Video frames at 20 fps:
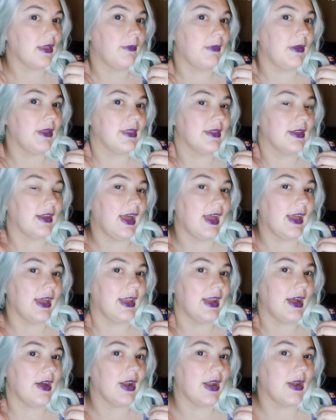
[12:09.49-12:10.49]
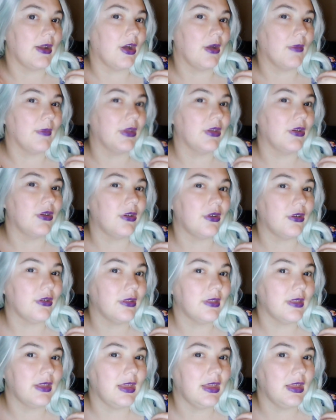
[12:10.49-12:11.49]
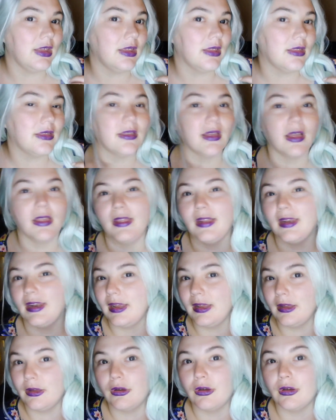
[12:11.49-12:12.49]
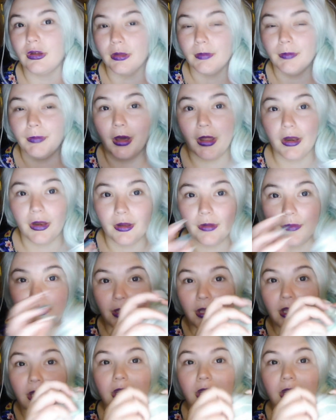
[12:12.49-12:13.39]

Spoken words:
bits that are hanging out, I normally curl these, and then I curl the bottom,